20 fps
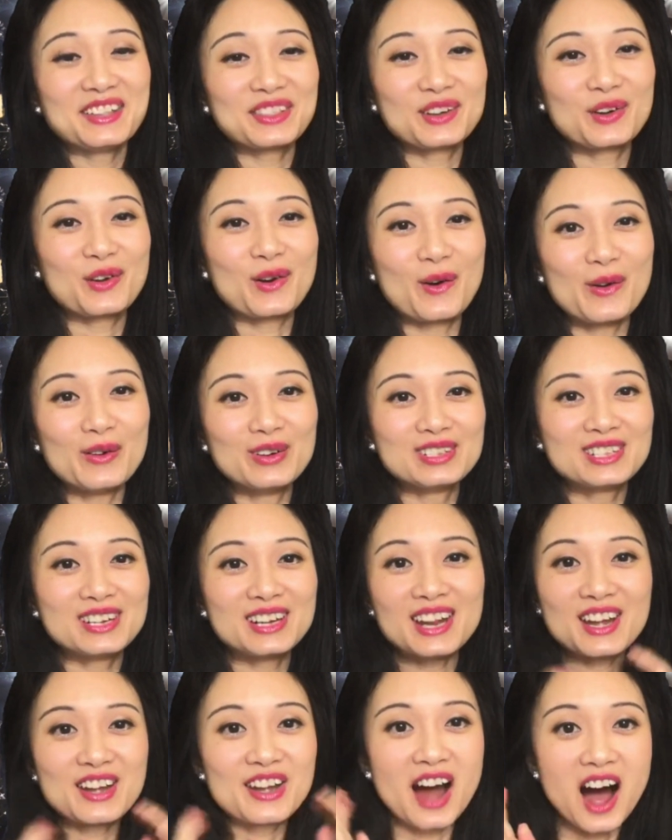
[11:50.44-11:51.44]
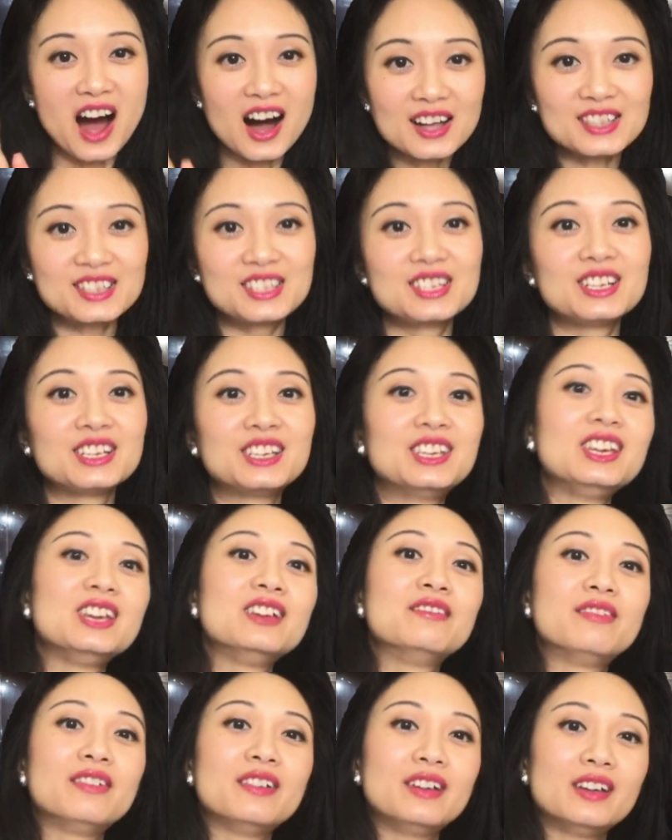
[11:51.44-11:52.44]
the goal, isn't it? Not to
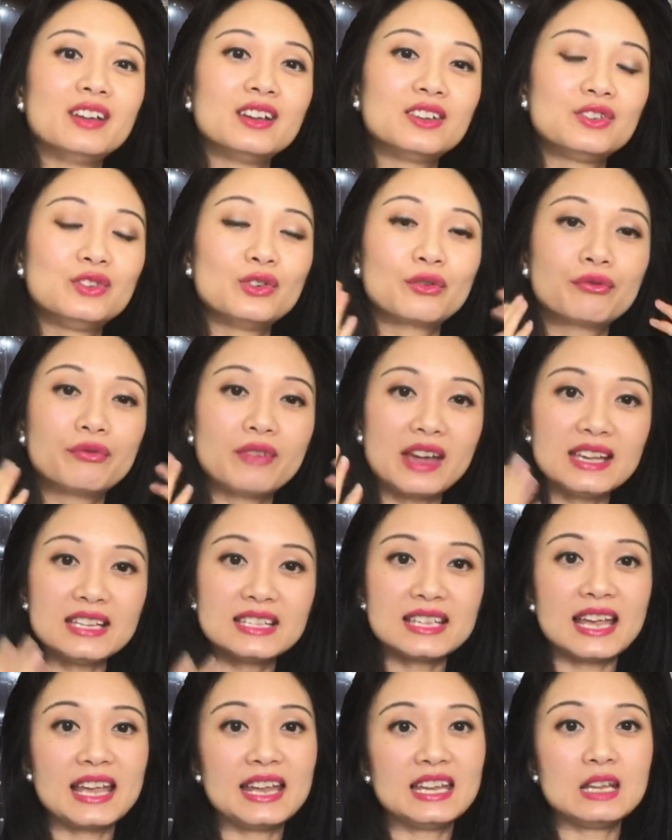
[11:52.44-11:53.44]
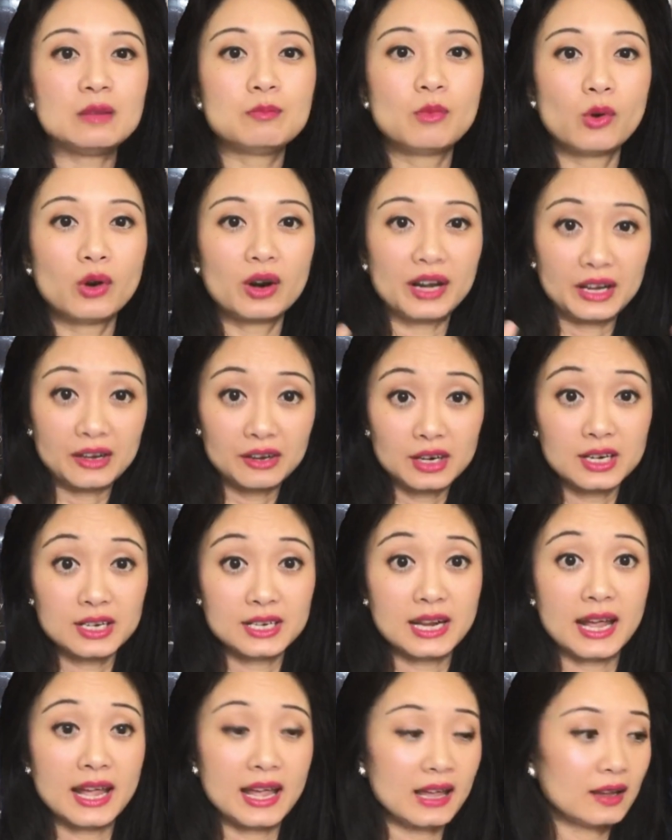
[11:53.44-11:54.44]
give it, your face any more
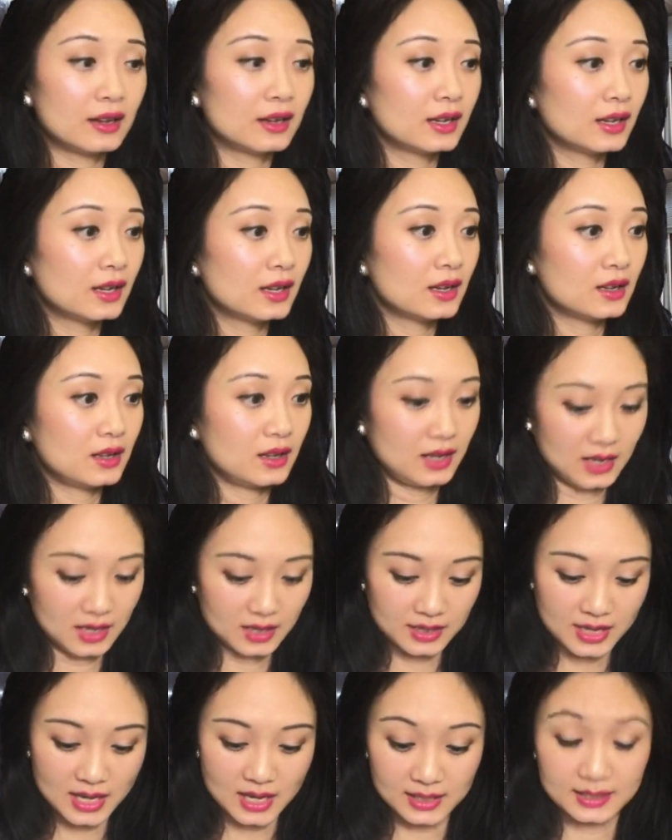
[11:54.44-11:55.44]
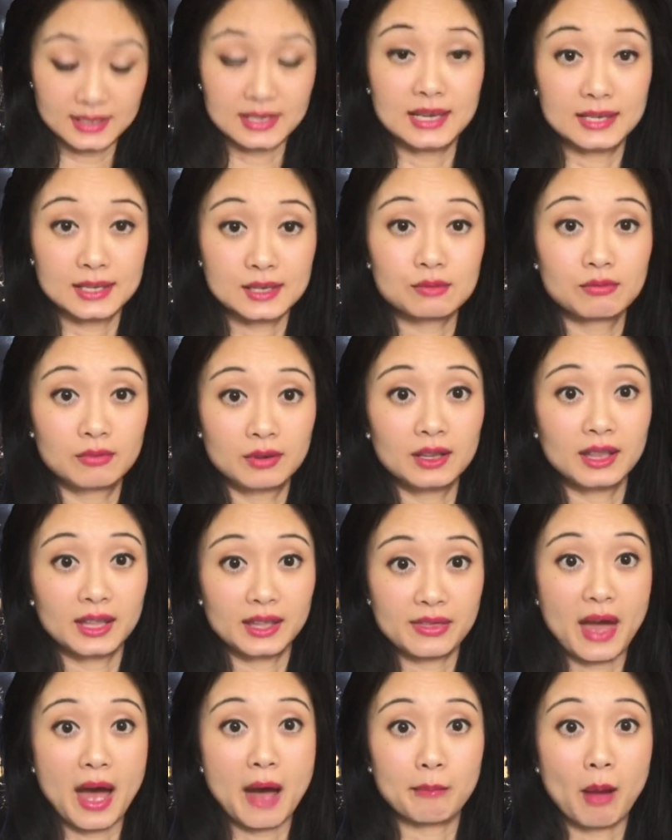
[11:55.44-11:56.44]
irritant and yes, it's really
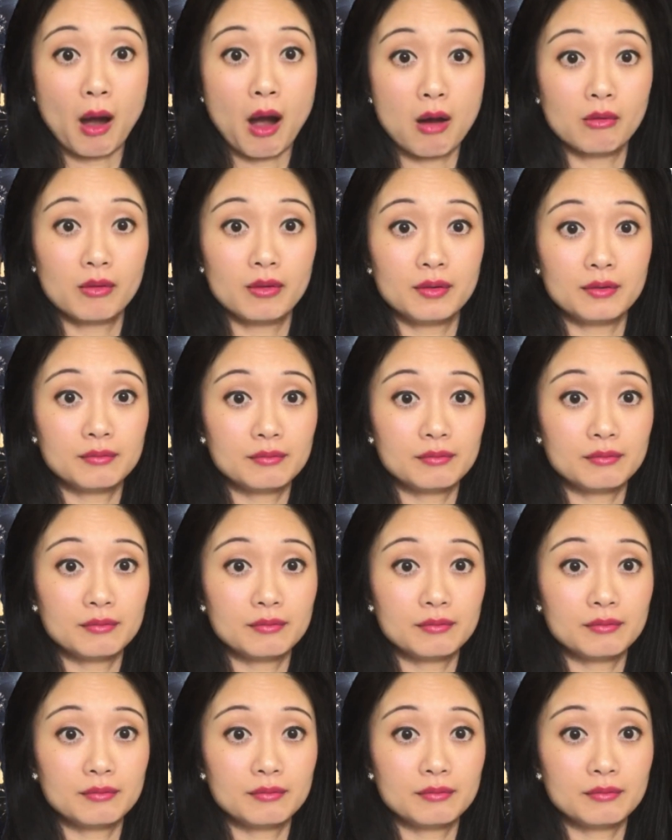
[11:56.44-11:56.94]
that potent.